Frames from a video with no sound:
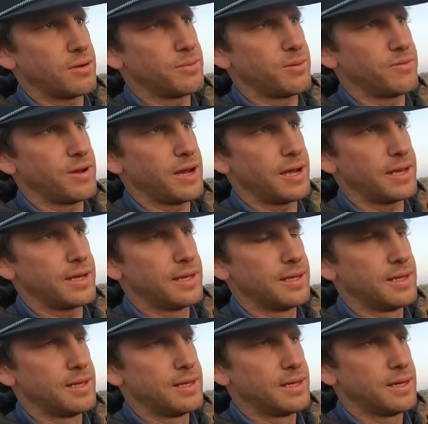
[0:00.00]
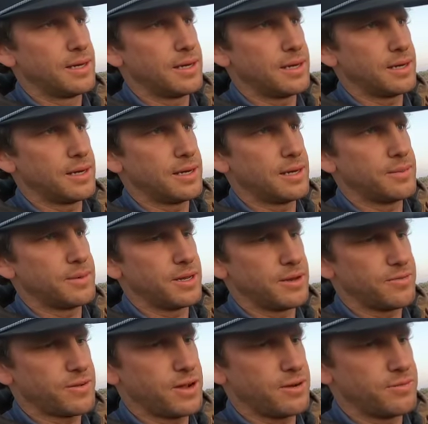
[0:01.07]
would provide
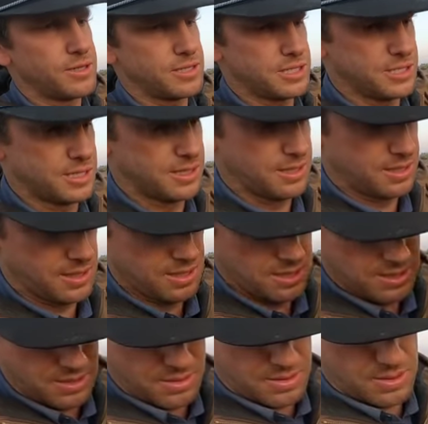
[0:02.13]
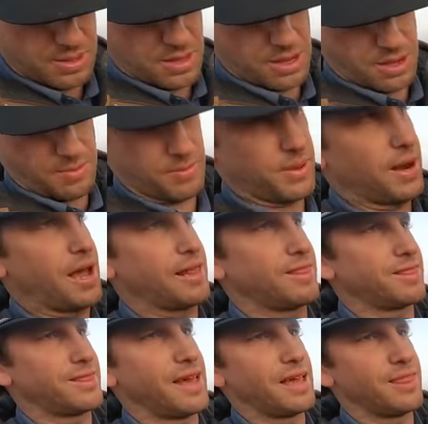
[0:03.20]
enough coverage. But
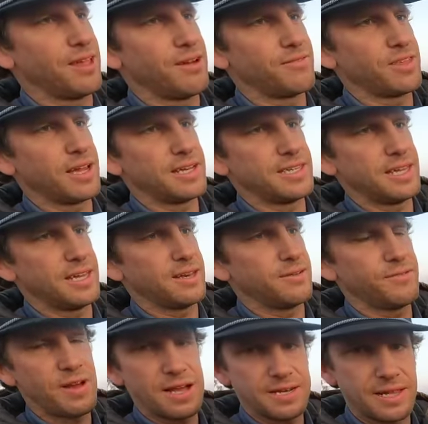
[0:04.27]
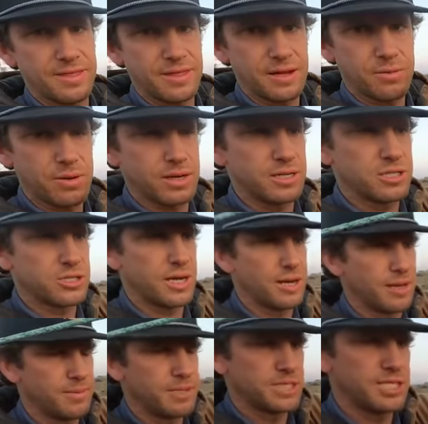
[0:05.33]
I love the idea, and in fact I think we're going to try
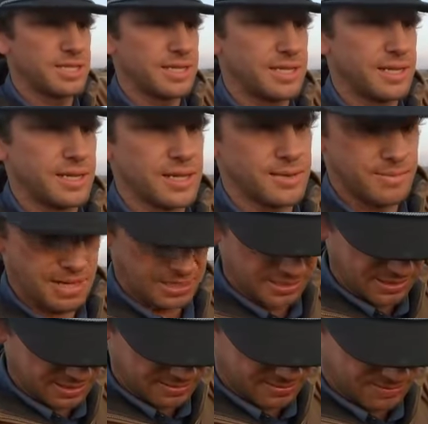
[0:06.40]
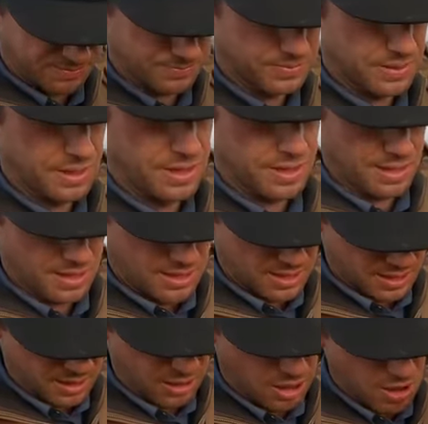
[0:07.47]
to machine and make some
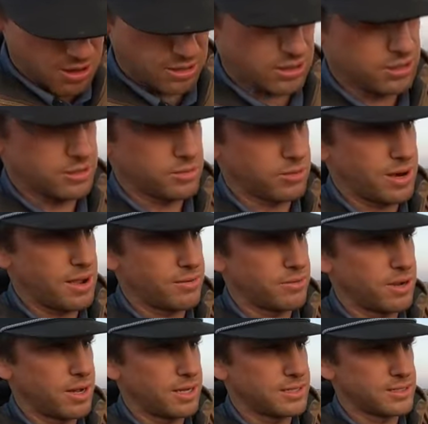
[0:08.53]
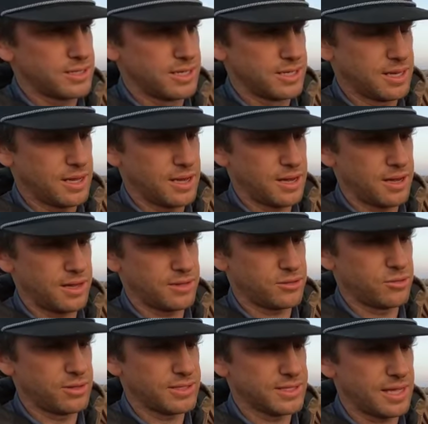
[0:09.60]
longer ground rods.
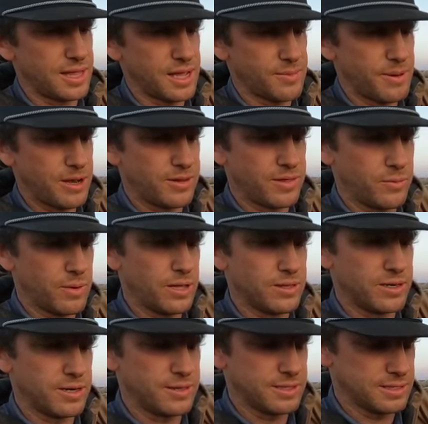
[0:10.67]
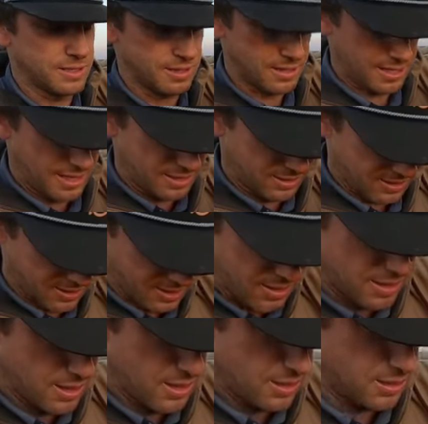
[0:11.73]
Two things I like about it: they weld it on this little handle,
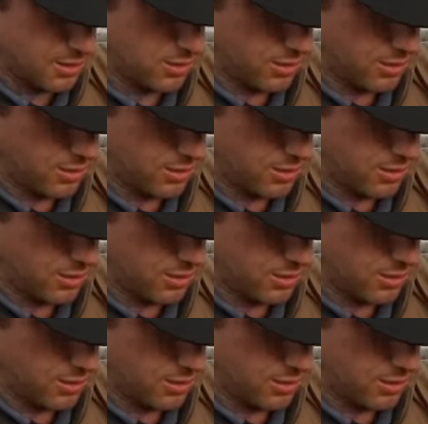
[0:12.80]
so